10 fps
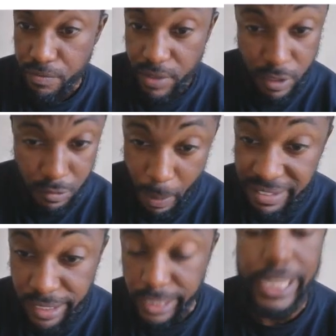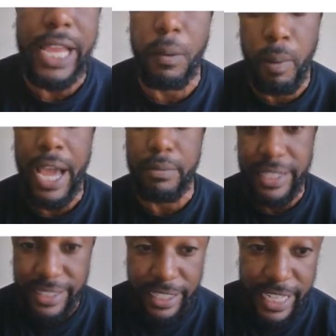It's basically like a pipe.
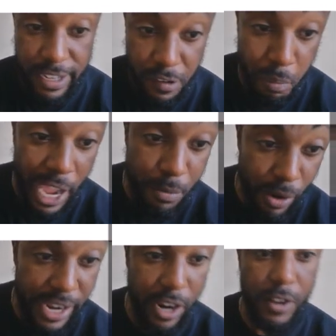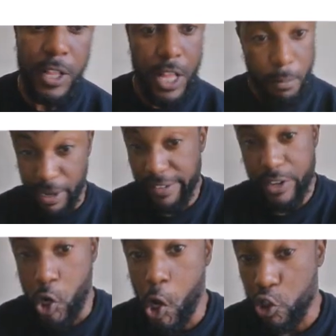Let's look at this pipe right here. But
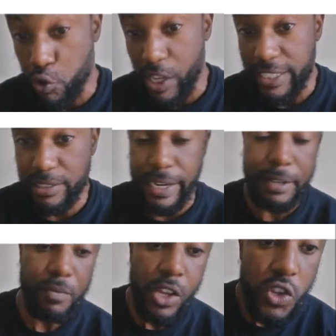they're called trunks, right?